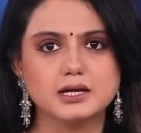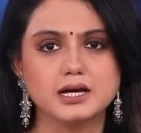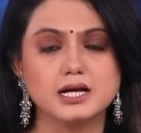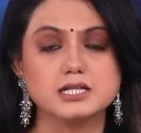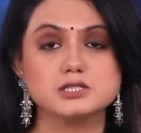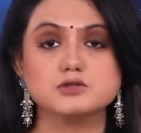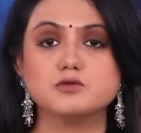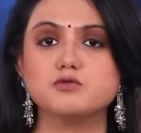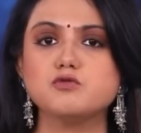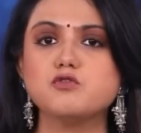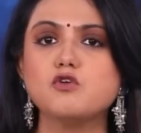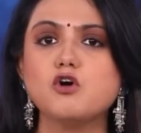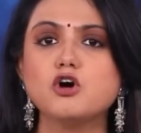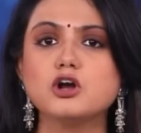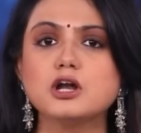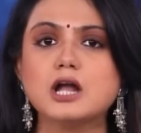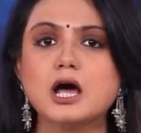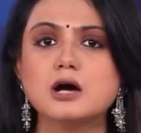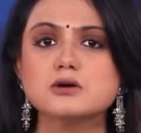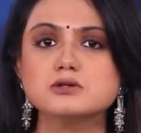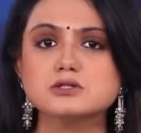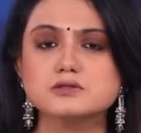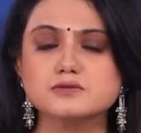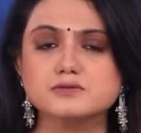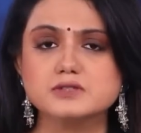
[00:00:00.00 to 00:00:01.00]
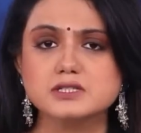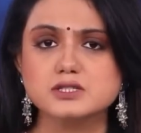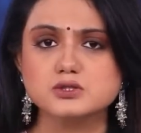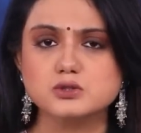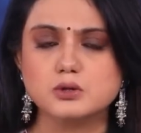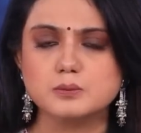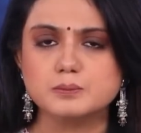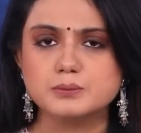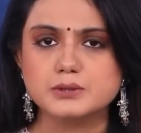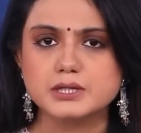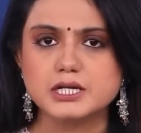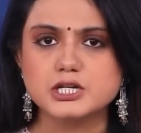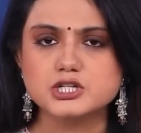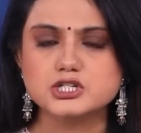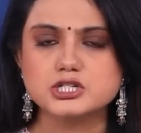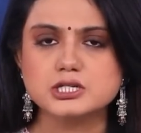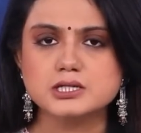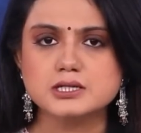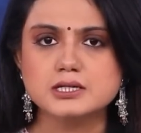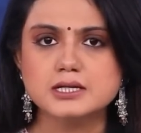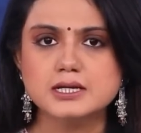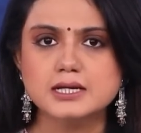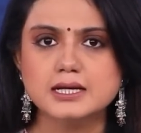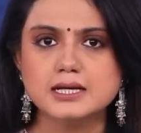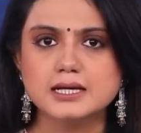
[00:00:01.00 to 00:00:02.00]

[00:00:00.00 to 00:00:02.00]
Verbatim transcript: As a fallout of this operation,